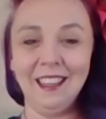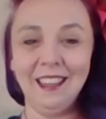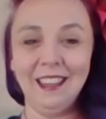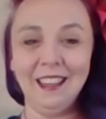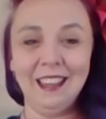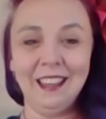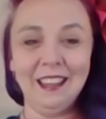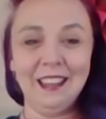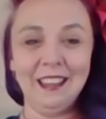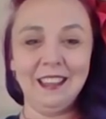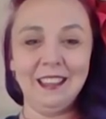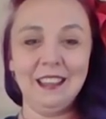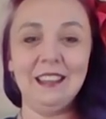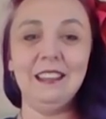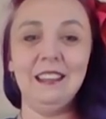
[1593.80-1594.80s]

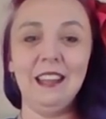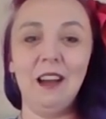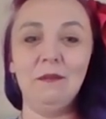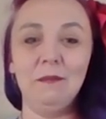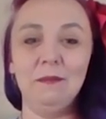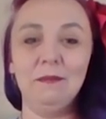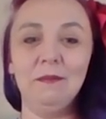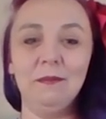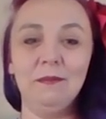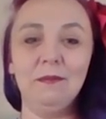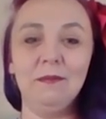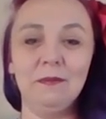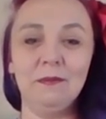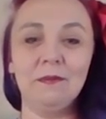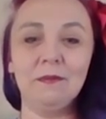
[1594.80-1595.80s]

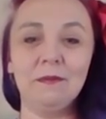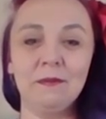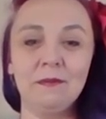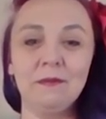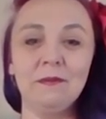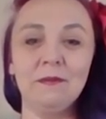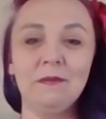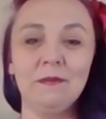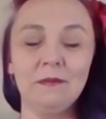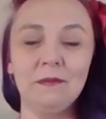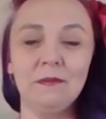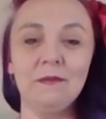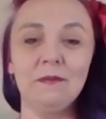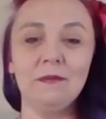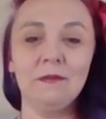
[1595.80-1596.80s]

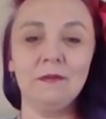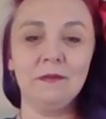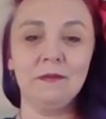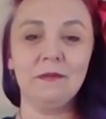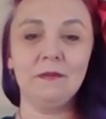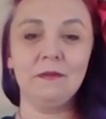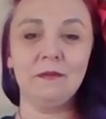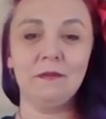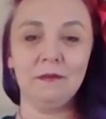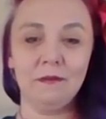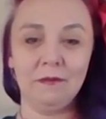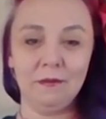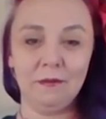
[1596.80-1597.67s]
(not speaking)